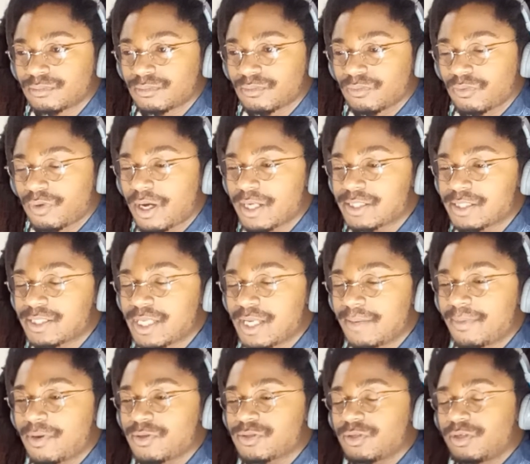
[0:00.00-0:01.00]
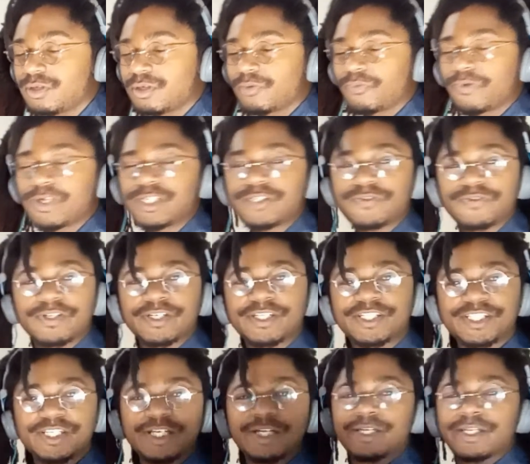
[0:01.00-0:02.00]
Why take bro so long to reach for his
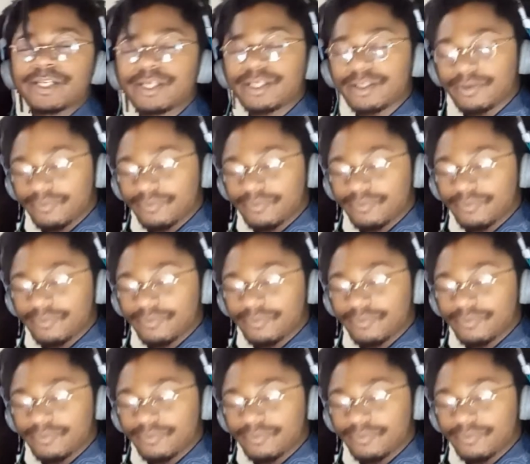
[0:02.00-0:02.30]
shit, nigga?